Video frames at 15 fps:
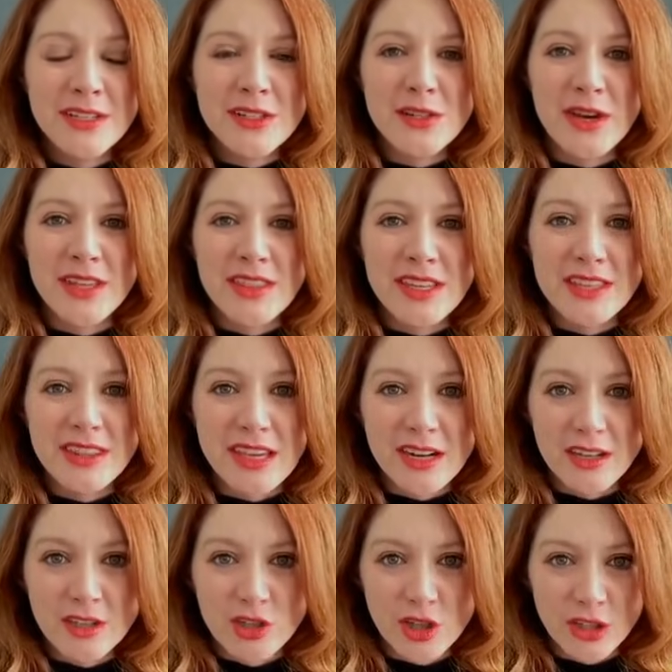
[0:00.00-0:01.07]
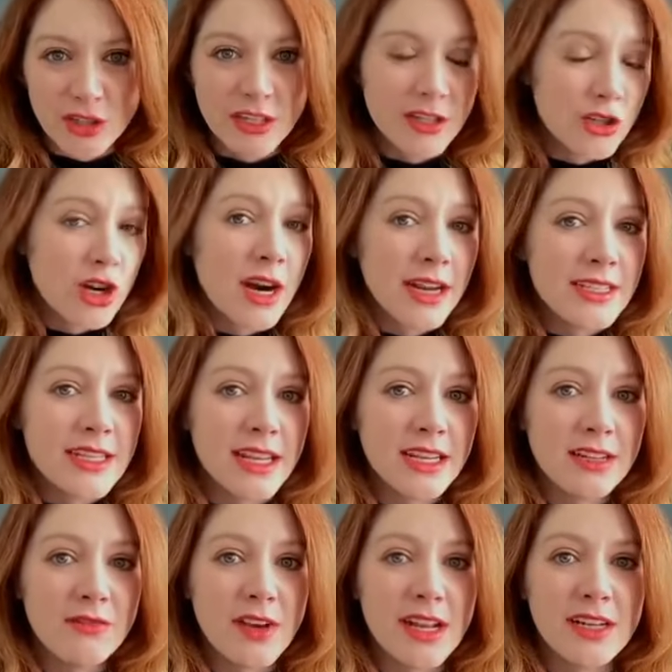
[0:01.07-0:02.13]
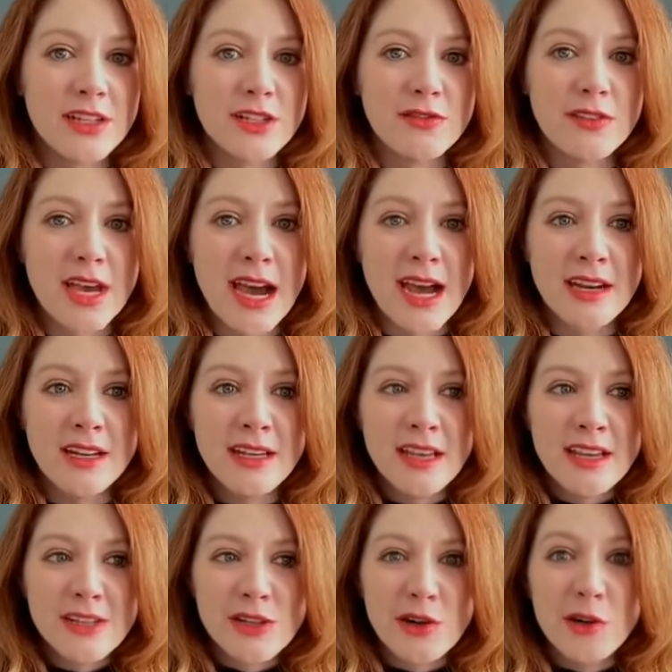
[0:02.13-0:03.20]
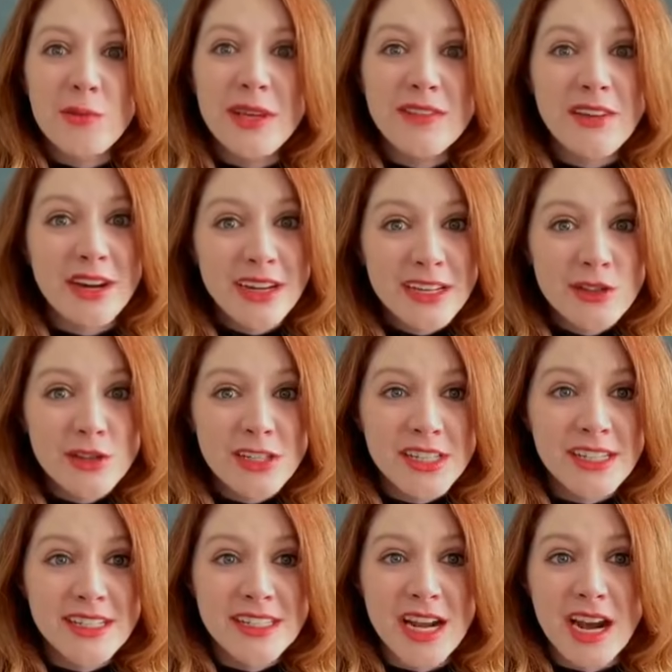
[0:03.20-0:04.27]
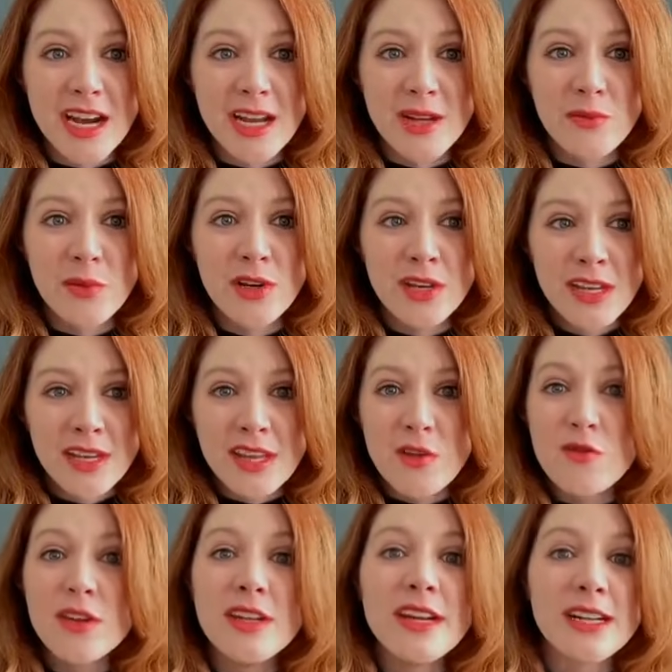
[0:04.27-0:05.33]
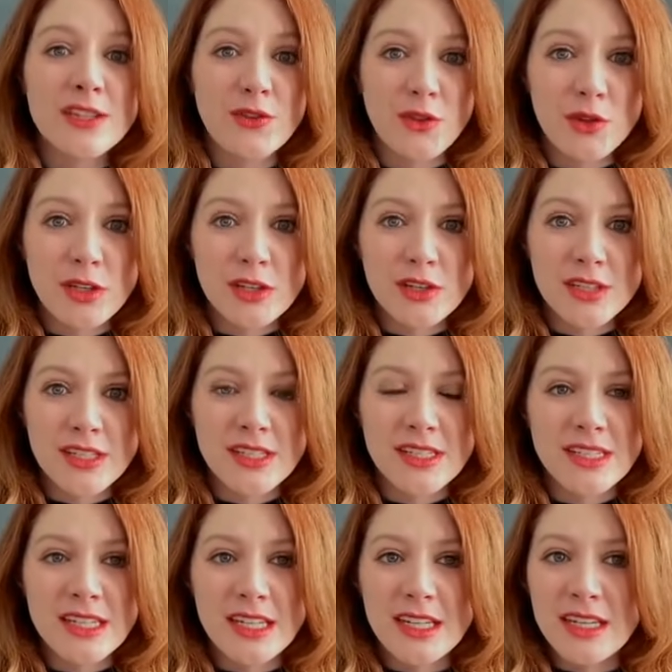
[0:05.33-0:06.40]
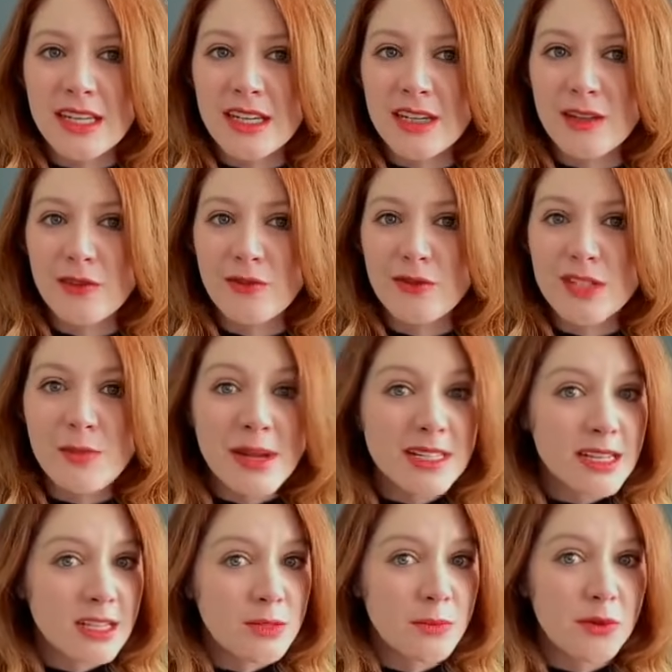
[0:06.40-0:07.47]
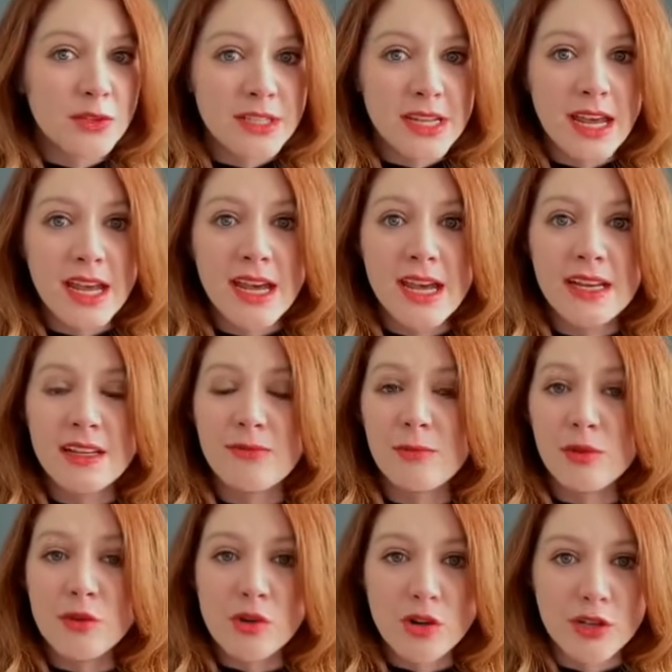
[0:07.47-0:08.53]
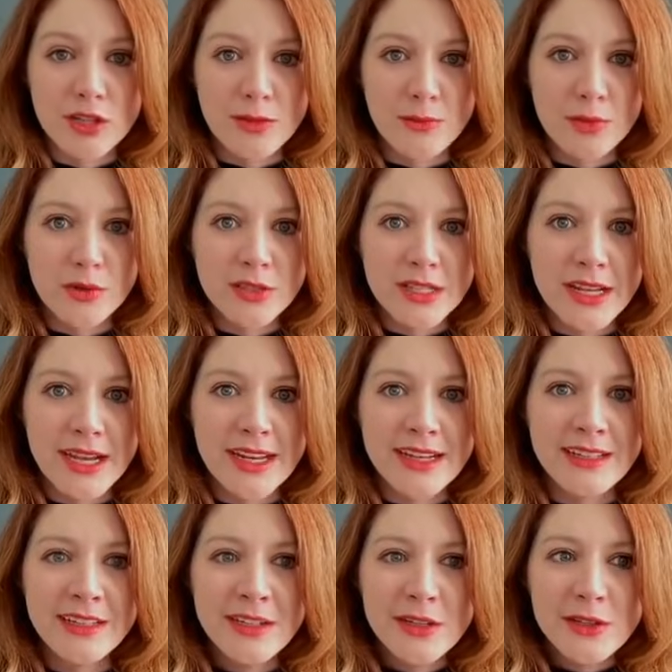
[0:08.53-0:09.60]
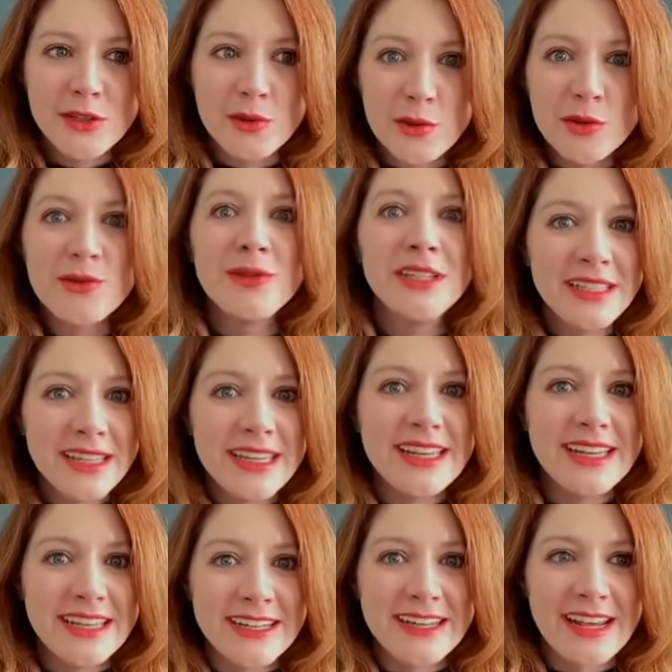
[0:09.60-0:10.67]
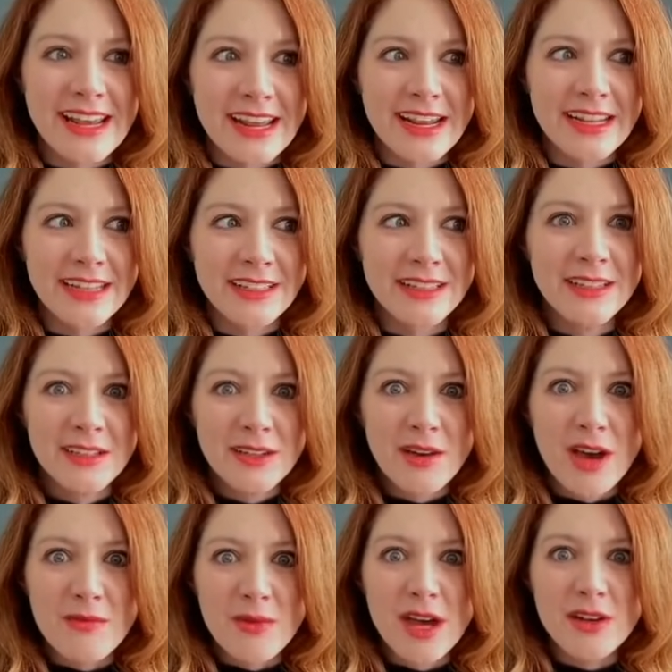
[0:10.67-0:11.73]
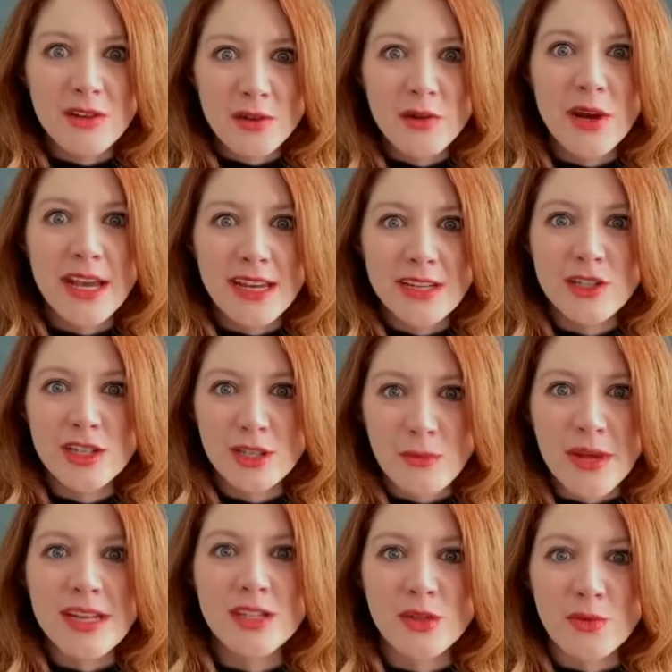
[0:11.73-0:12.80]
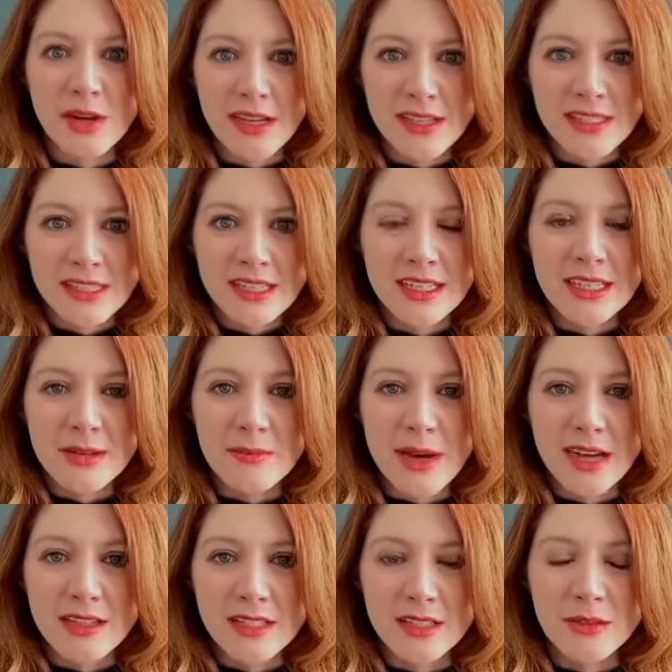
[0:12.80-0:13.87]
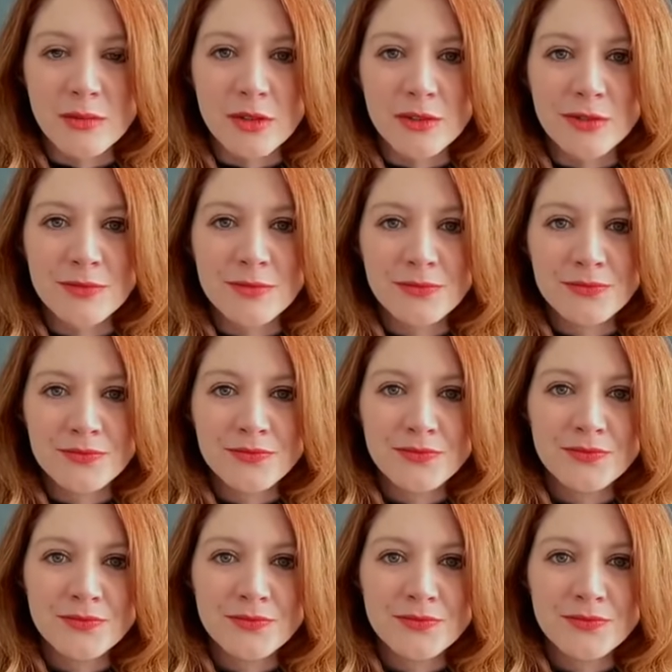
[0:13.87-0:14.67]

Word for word: So I think they're tr- going to try and take advantage of that. So it'll be a very interesting time yeah. over the next few years to see if SpaceX pulls ahead, if Blue Origin pulls ahead. So we're really in a a, a new age space race to get back to the moon.